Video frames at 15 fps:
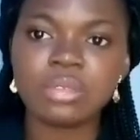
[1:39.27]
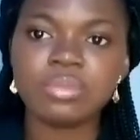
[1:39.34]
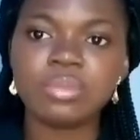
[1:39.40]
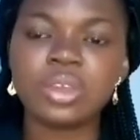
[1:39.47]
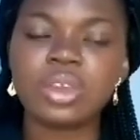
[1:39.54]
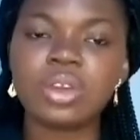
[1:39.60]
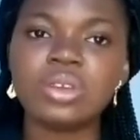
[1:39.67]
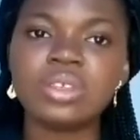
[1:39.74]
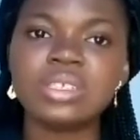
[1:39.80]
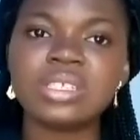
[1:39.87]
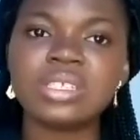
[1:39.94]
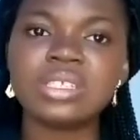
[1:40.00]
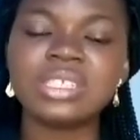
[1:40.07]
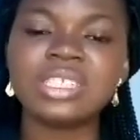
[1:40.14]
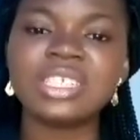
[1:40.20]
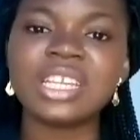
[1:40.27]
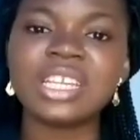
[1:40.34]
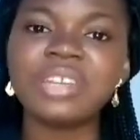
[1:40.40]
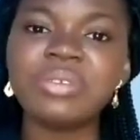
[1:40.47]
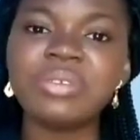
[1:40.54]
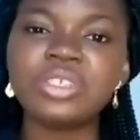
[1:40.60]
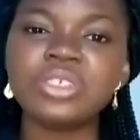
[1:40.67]
because
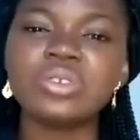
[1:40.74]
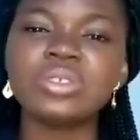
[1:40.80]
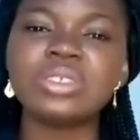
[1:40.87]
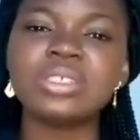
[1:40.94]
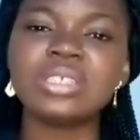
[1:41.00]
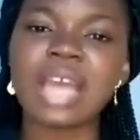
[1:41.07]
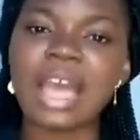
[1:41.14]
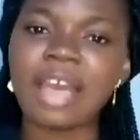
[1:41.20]
generations